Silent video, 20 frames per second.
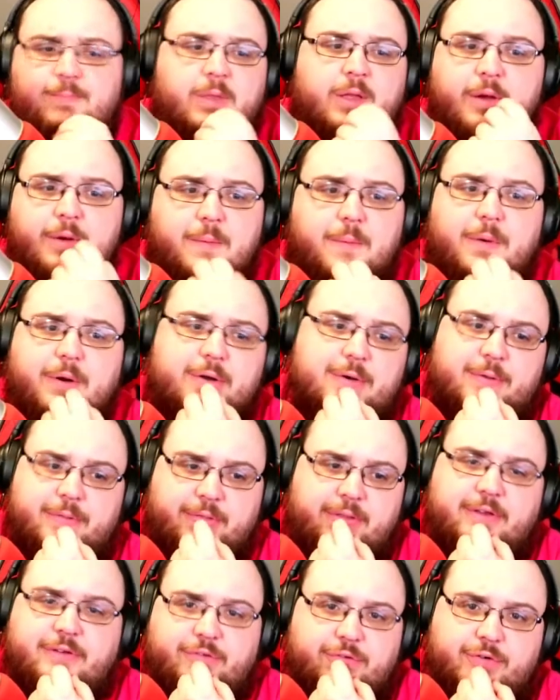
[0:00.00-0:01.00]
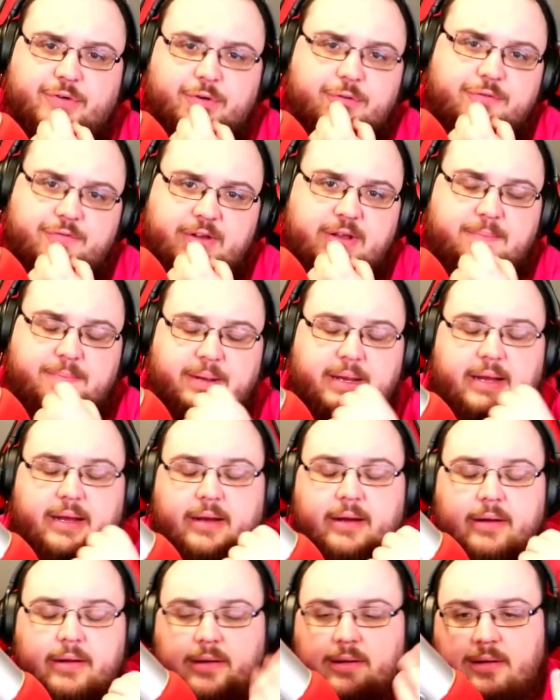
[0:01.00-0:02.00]
what could this trophy be?
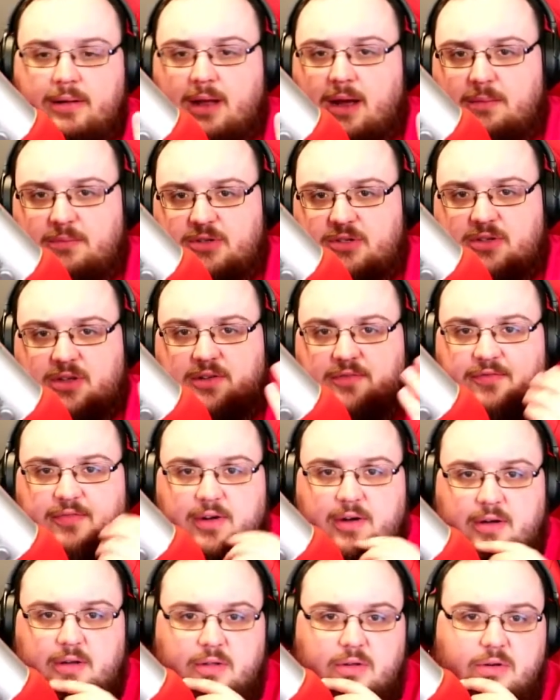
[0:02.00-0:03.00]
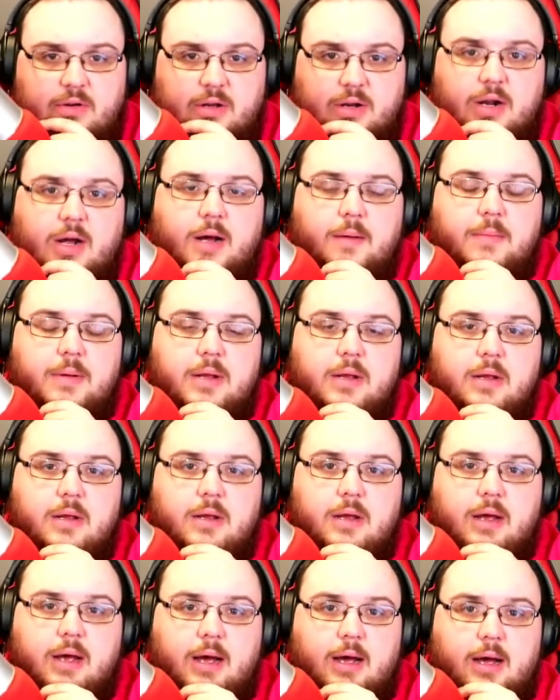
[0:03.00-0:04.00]
No, I'm just going to fucking look it up.
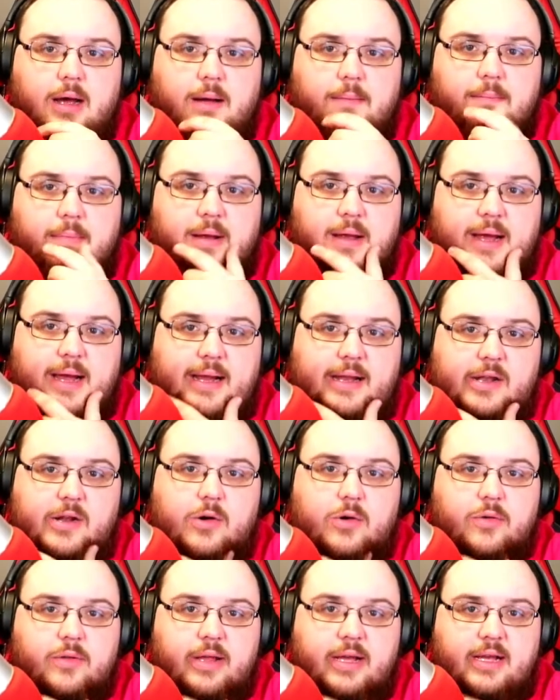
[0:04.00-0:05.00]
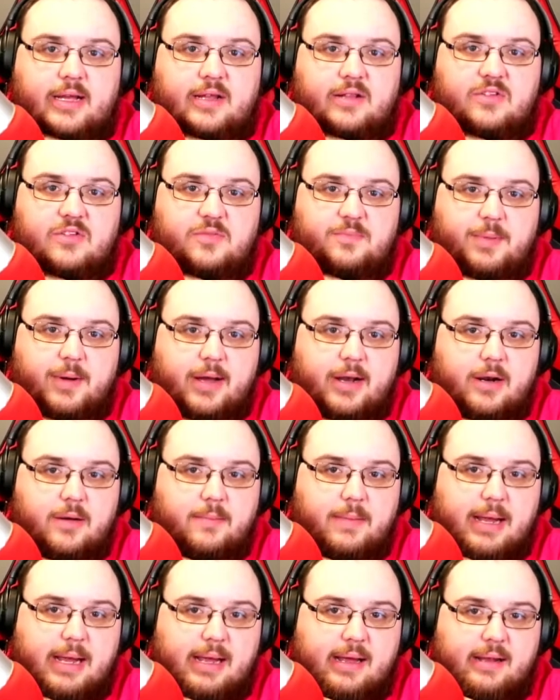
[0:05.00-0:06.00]
I know, like in
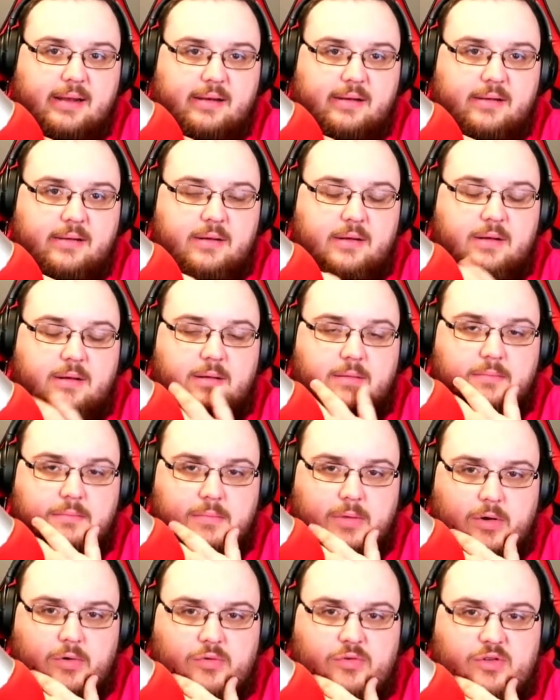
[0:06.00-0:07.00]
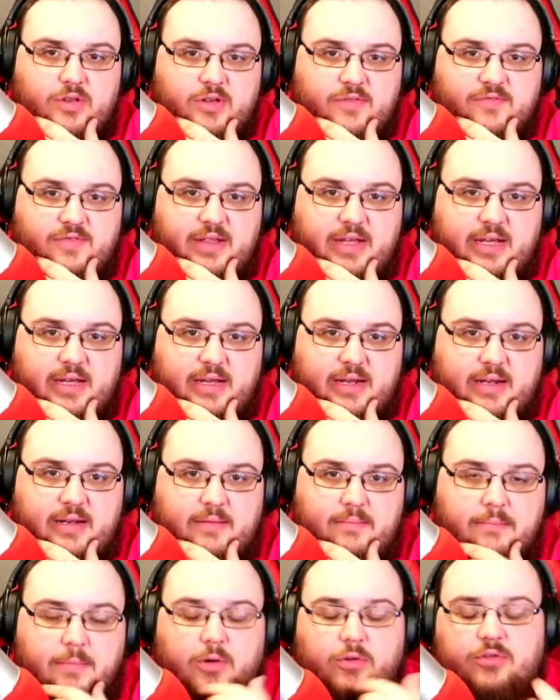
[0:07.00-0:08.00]
Spider-Man, most of the
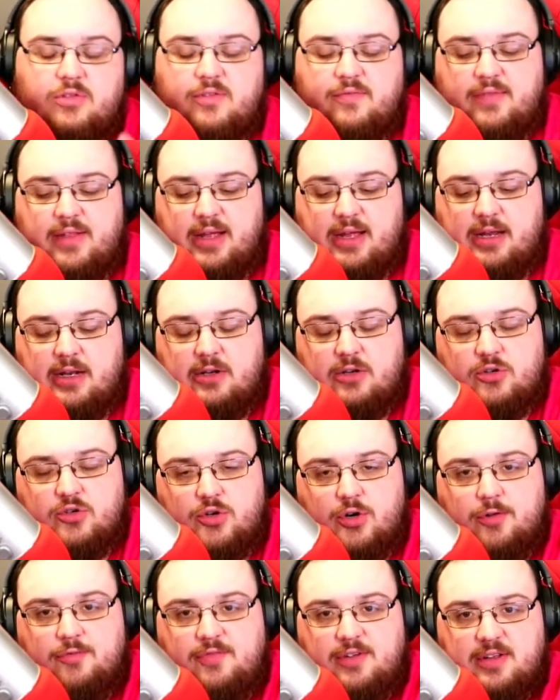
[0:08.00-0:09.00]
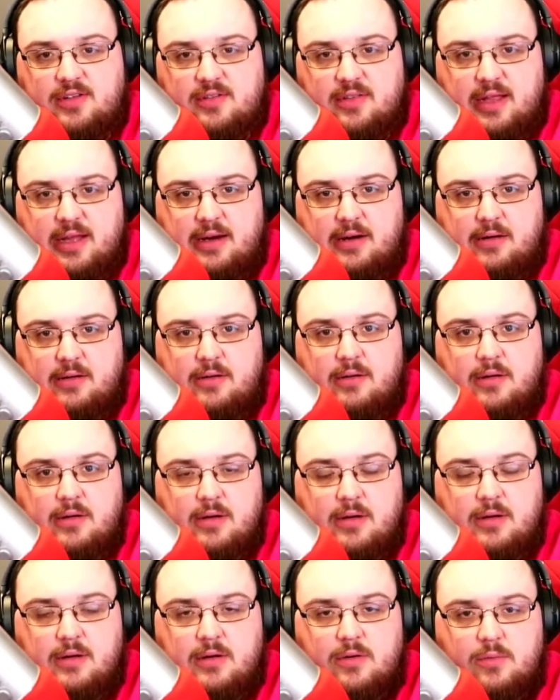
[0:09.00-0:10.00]
hidden trophies there
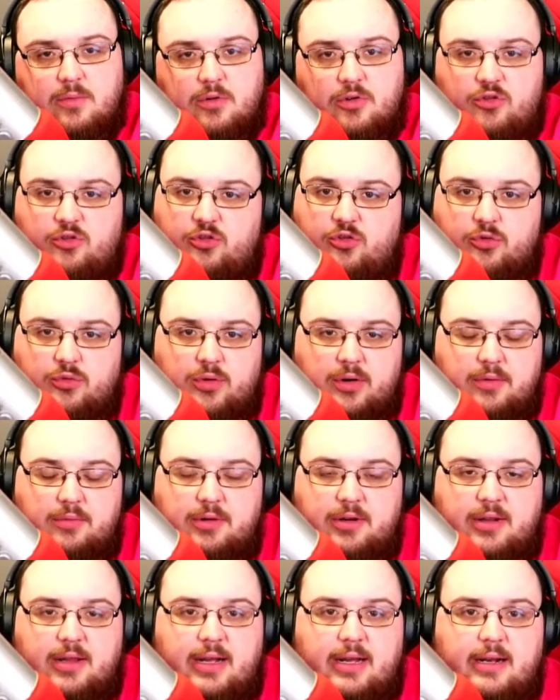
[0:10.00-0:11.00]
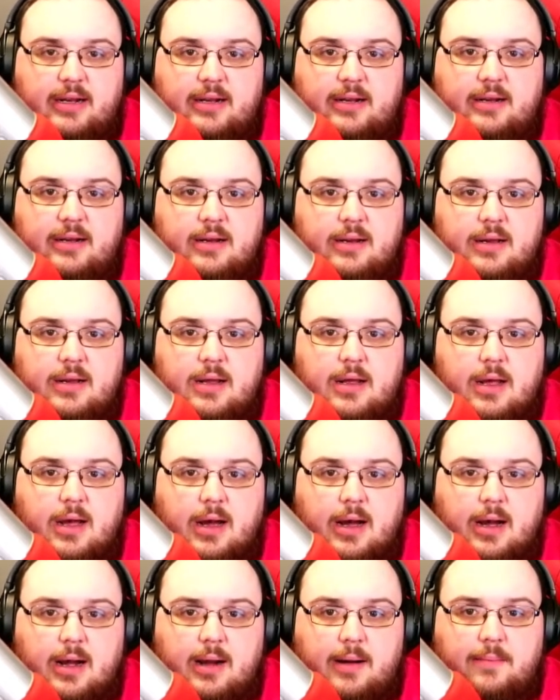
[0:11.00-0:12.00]
were story related,
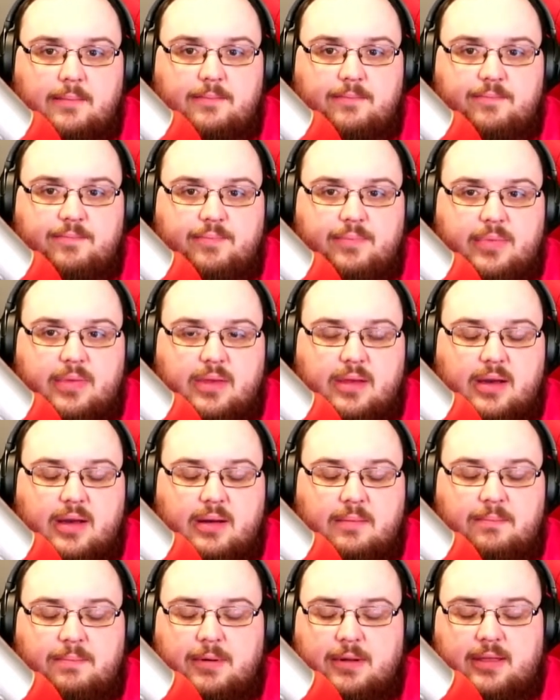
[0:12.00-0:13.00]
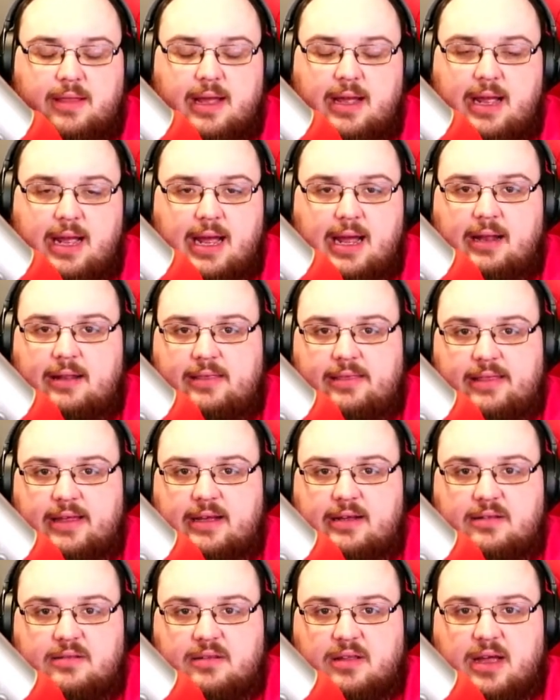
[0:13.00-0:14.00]
but they had
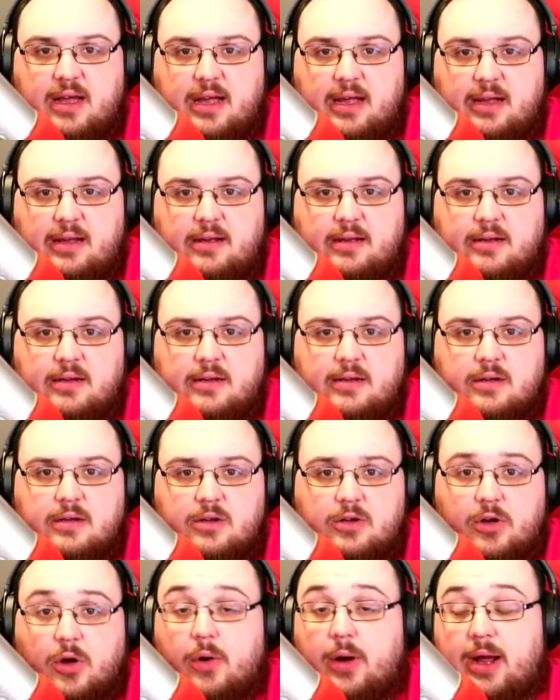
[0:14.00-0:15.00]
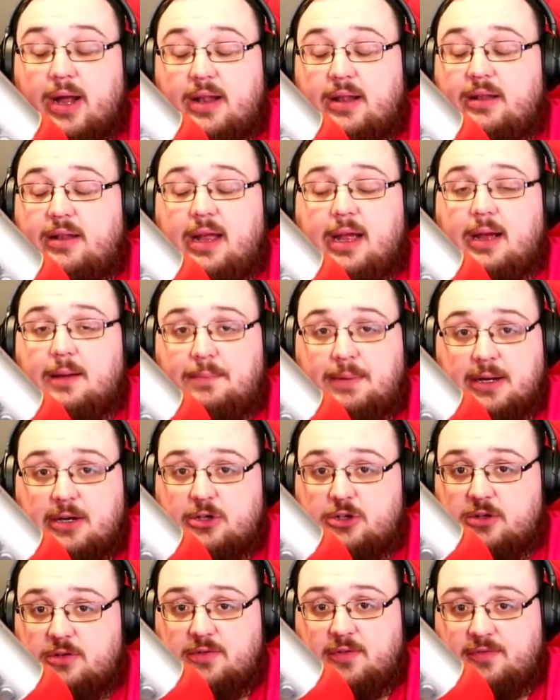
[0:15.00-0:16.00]
things like go ahead and take a
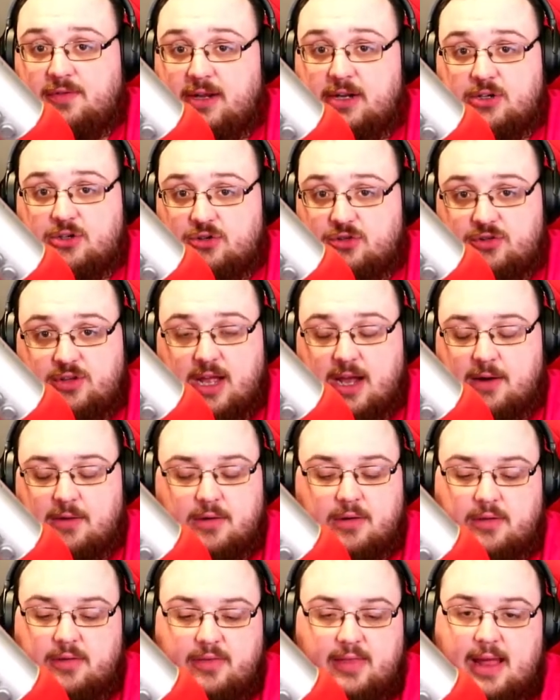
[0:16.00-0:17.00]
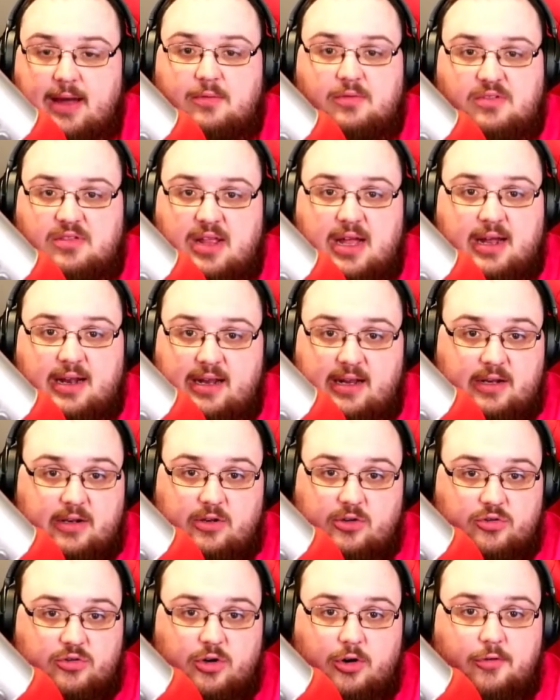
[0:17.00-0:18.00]
picture of Avengers Tower. That was not a hidden
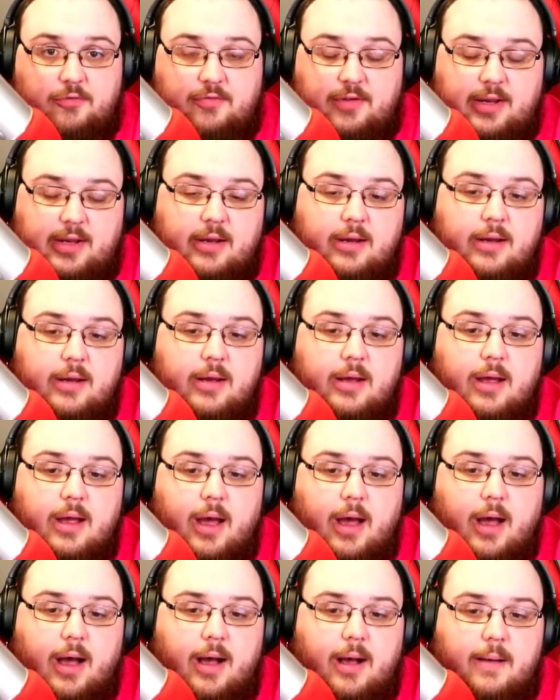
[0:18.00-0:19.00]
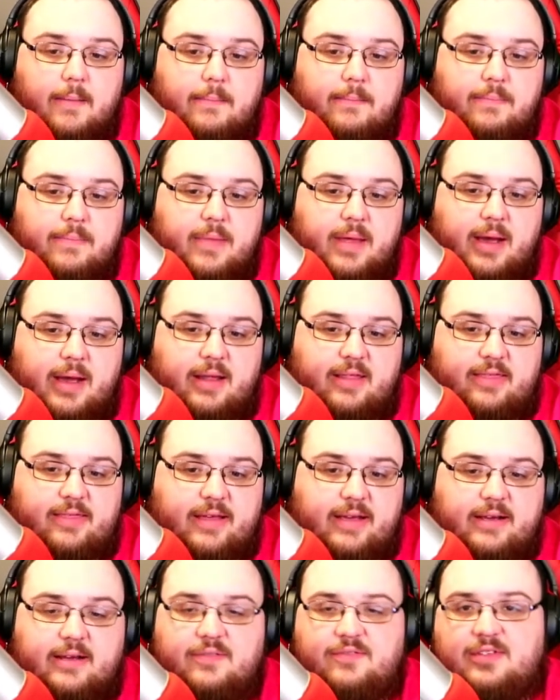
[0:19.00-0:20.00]
trophy. I
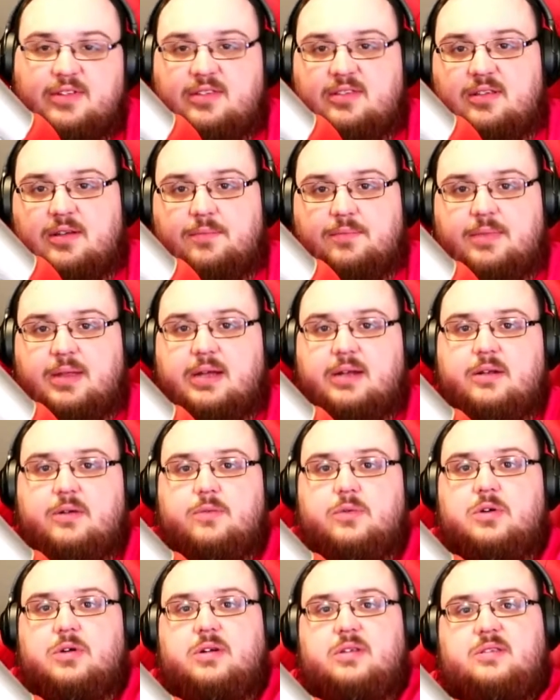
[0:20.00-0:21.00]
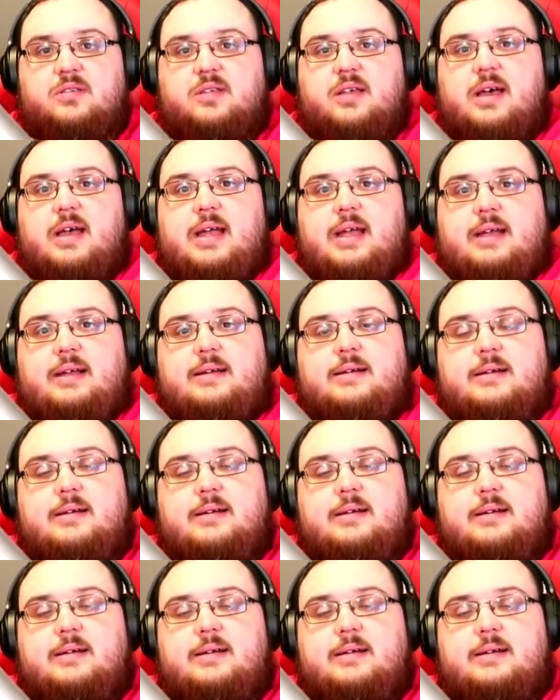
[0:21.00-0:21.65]
think if it's something to where it's like